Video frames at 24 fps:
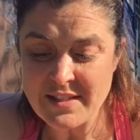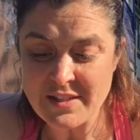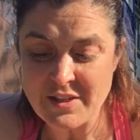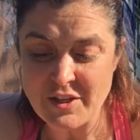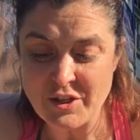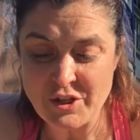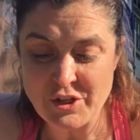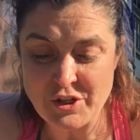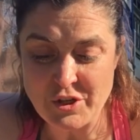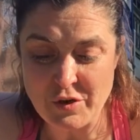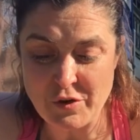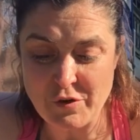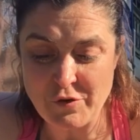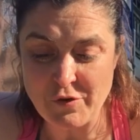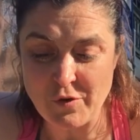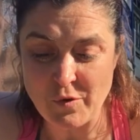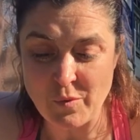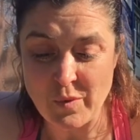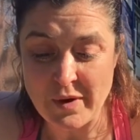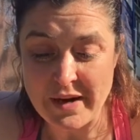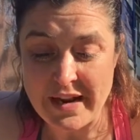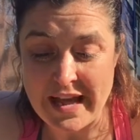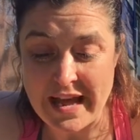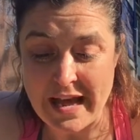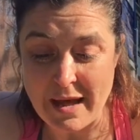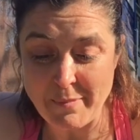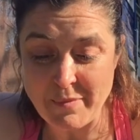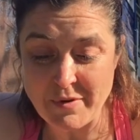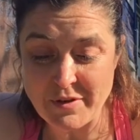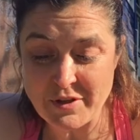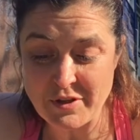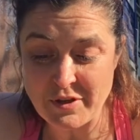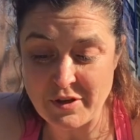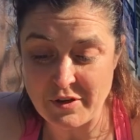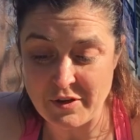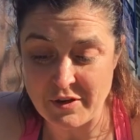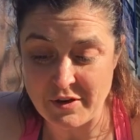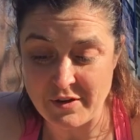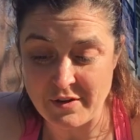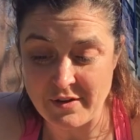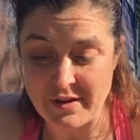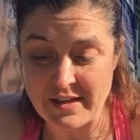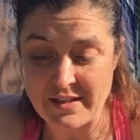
to show for what happened to her